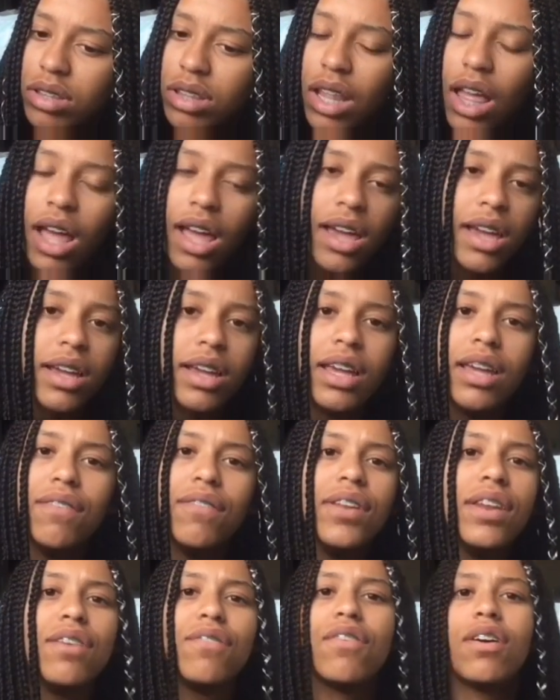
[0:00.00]
Like,
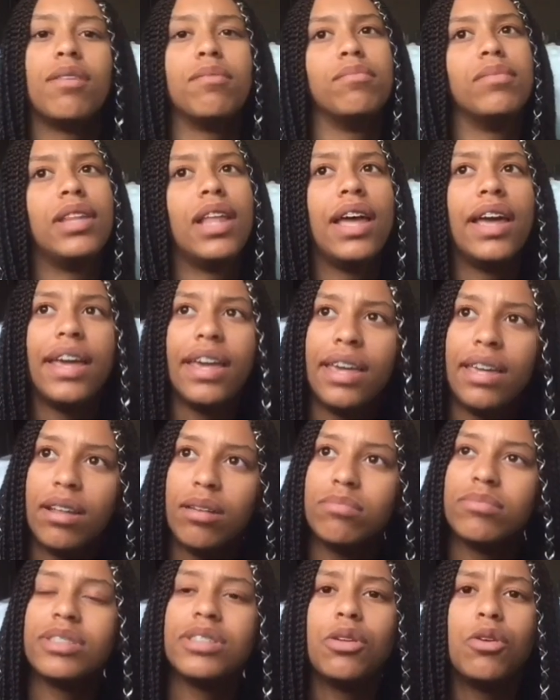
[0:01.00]
even if I'm late,
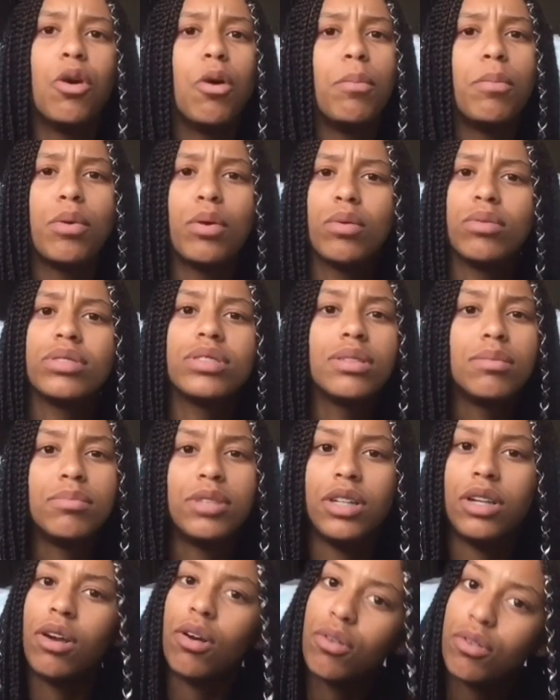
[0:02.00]
I'm still gonna put on some
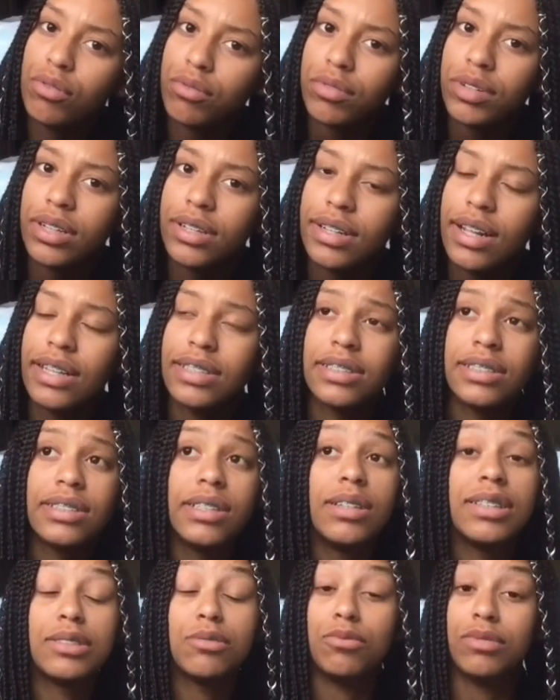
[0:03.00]
deodorant.
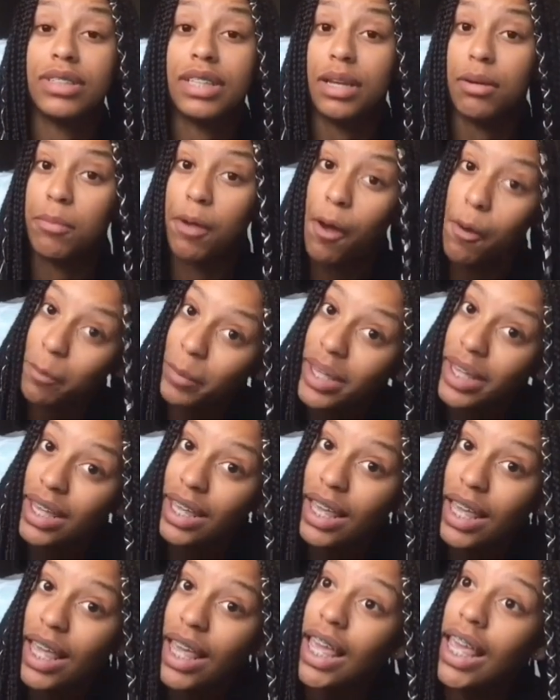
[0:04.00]
That's one thing about me.
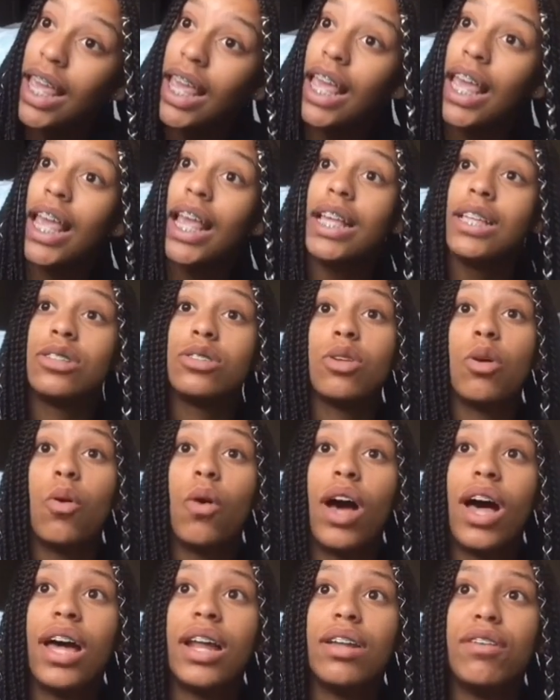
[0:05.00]

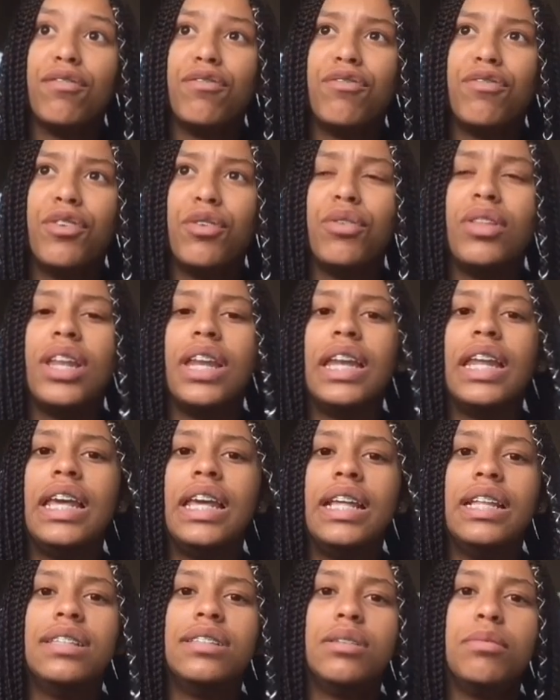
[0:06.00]
So I didn't feel the
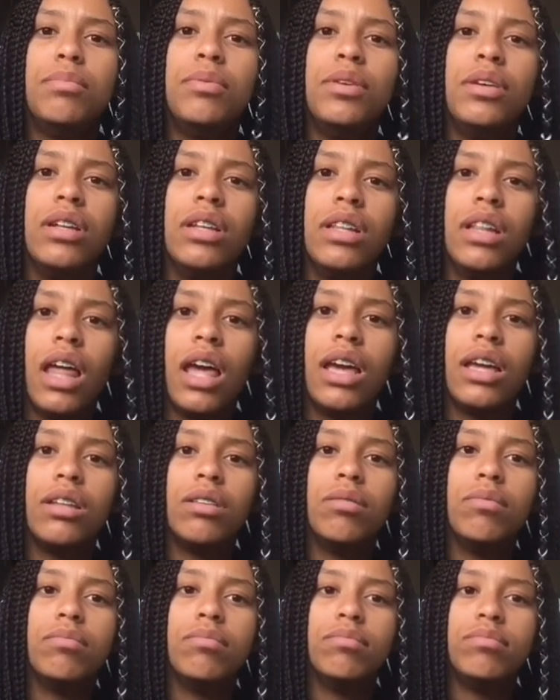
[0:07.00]
need to put
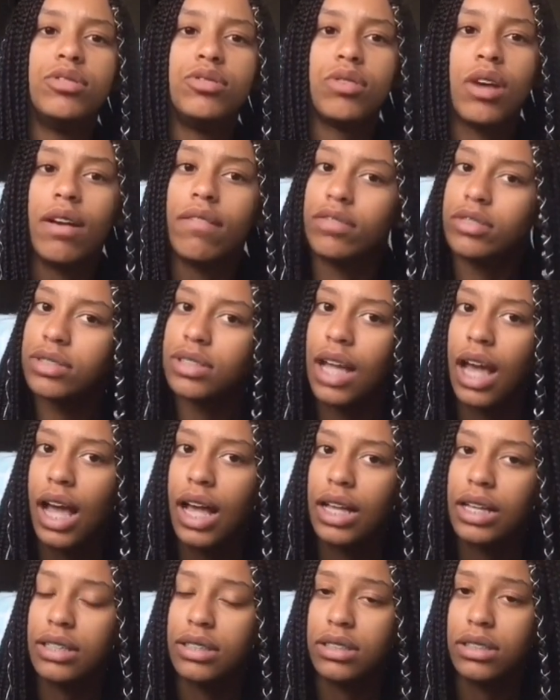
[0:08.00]
like them travel
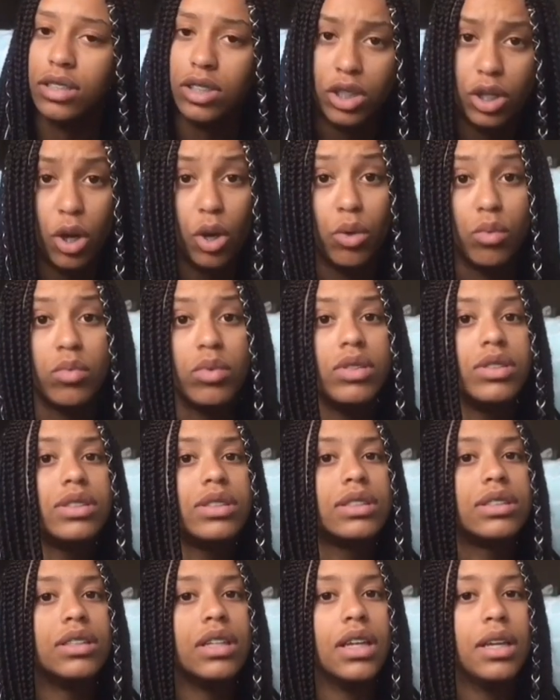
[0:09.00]
size
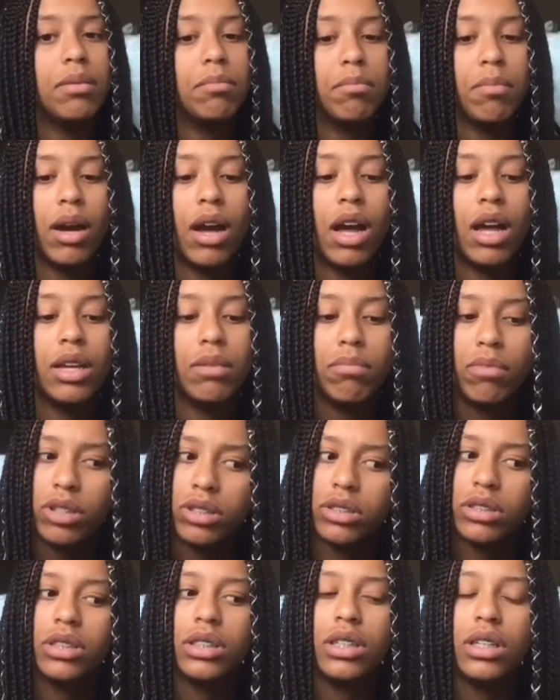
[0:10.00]
deodorants in my
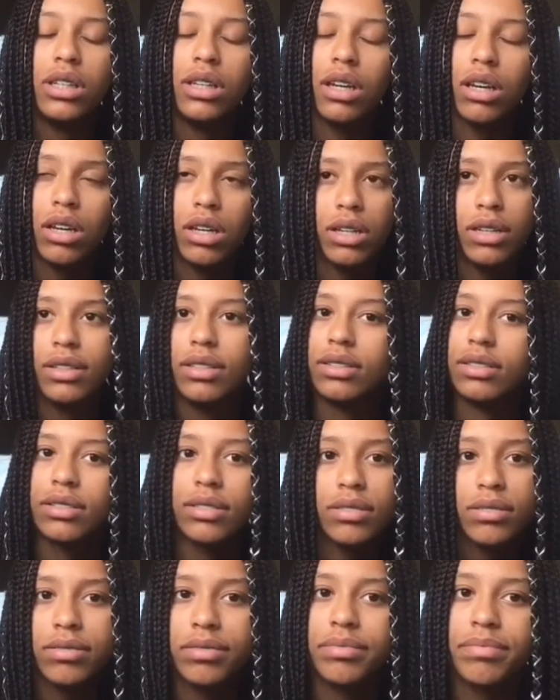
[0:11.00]
emergency kit,
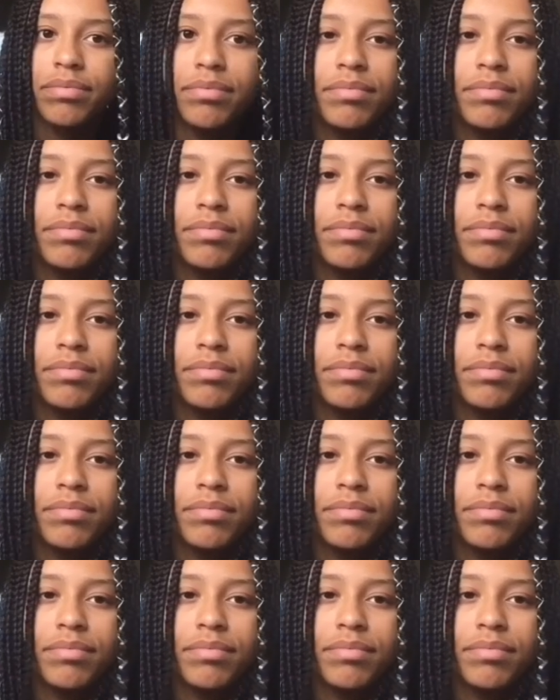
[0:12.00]
cause